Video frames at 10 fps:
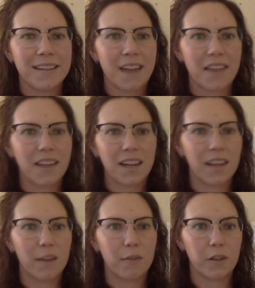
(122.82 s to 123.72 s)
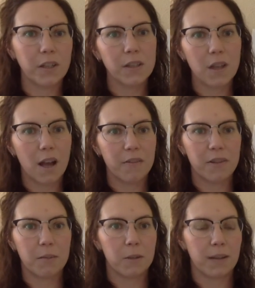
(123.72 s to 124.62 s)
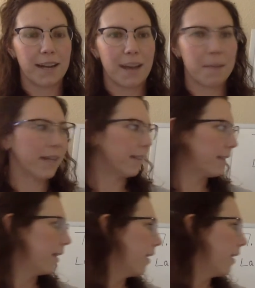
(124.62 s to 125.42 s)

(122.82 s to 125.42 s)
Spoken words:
nothing in the first law of thermodynamics.